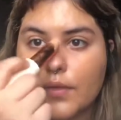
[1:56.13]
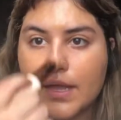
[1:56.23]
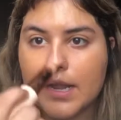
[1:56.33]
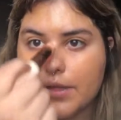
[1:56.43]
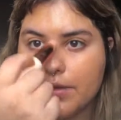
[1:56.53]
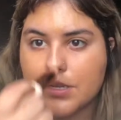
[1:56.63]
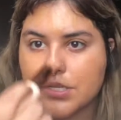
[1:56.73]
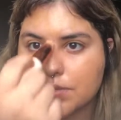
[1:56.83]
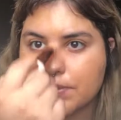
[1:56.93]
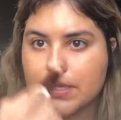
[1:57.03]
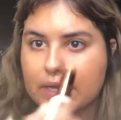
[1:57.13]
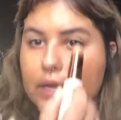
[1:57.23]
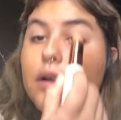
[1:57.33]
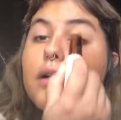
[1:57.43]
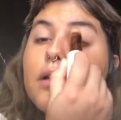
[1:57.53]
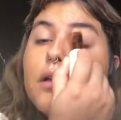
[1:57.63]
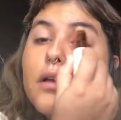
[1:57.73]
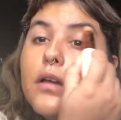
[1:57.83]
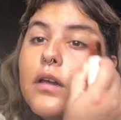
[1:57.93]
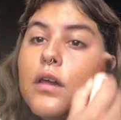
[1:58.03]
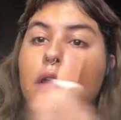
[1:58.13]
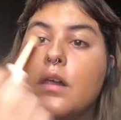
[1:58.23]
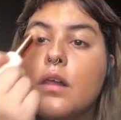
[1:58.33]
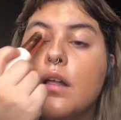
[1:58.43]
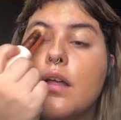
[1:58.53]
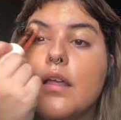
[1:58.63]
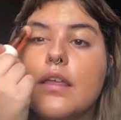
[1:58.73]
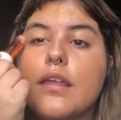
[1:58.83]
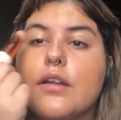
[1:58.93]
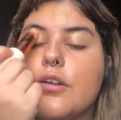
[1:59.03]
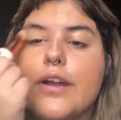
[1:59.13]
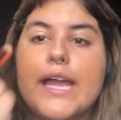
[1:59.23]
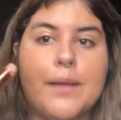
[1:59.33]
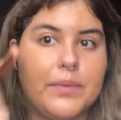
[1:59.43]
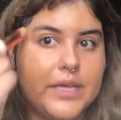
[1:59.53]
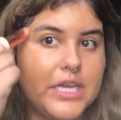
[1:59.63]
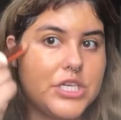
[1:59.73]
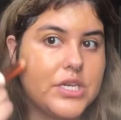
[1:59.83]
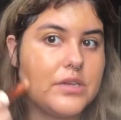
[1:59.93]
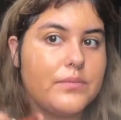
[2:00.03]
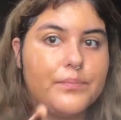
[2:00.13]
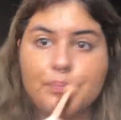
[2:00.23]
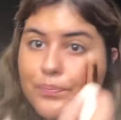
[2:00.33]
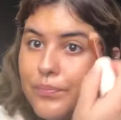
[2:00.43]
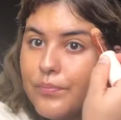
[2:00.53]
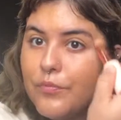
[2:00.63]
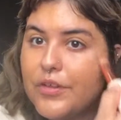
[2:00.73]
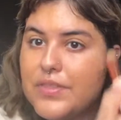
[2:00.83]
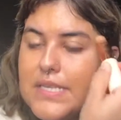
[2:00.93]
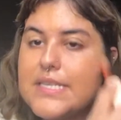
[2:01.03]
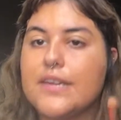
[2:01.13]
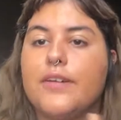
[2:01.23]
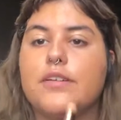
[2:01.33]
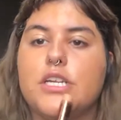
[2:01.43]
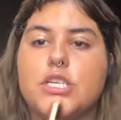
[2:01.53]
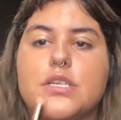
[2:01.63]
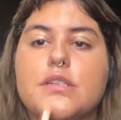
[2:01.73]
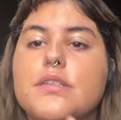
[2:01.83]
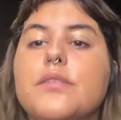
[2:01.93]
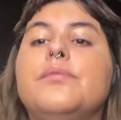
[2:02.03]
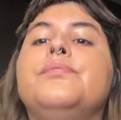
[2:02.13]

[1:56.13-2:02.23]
And how you can just really get a great application with these stick foundations.